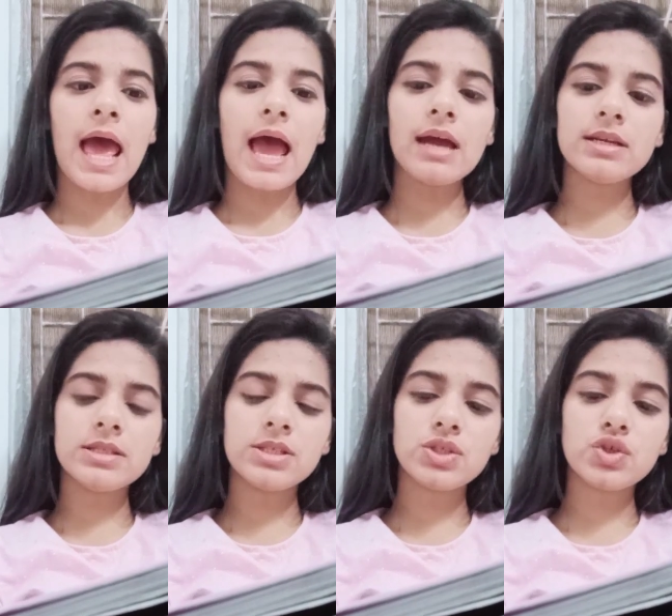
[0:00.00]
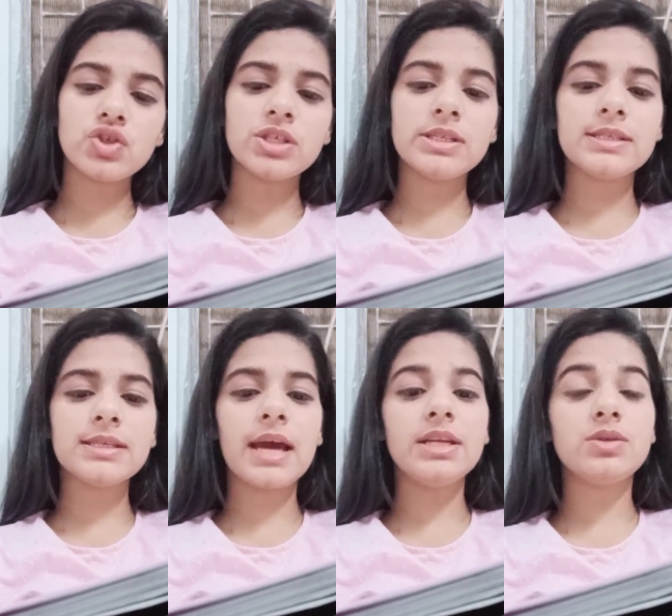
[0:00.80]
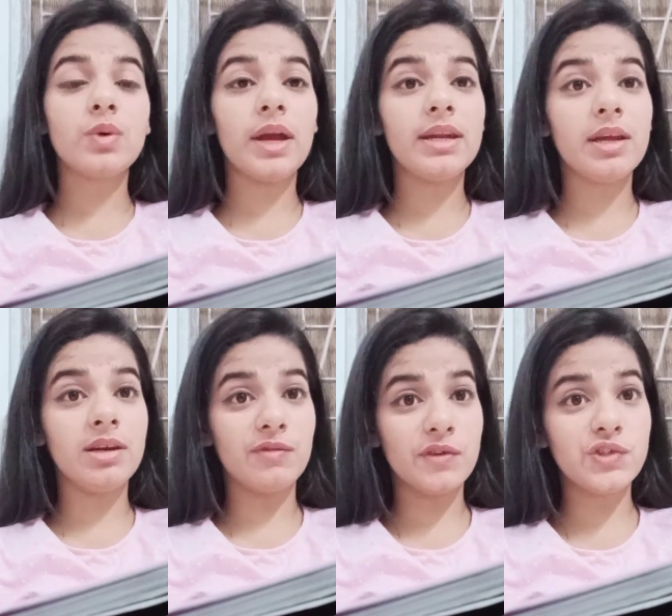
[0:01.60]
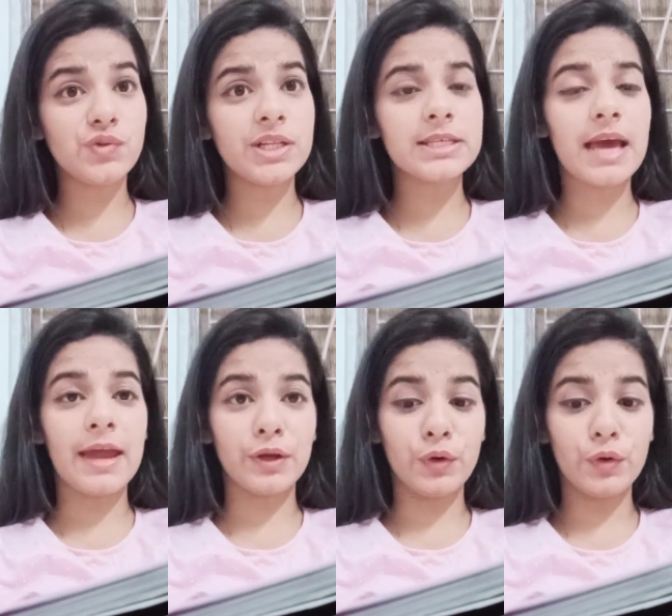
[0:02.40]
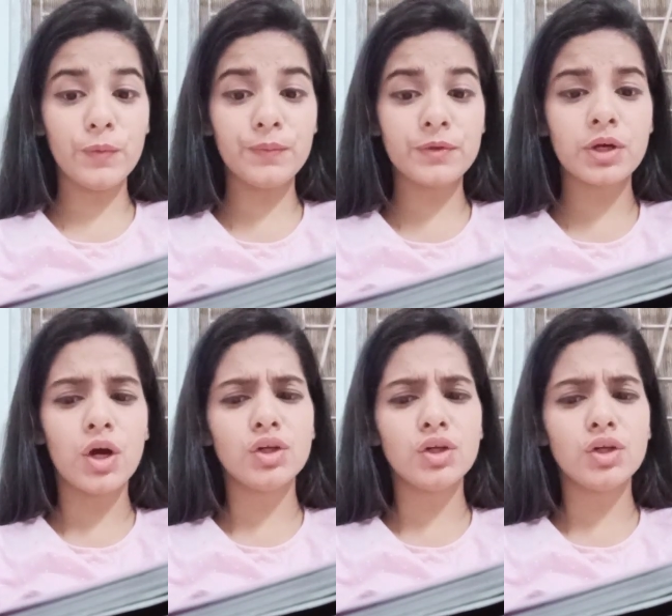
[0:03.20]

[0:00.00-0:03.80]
and institution designed to aid individuals and groups